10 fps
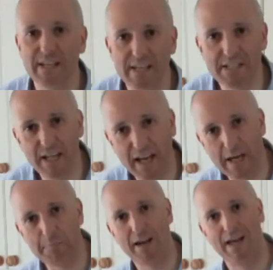is
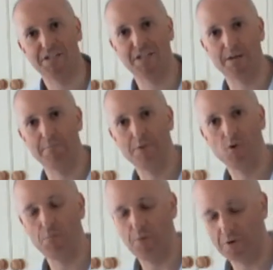a plastic
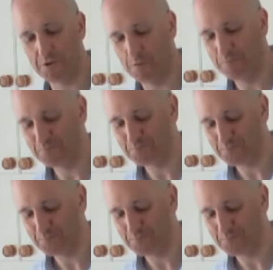milk bottle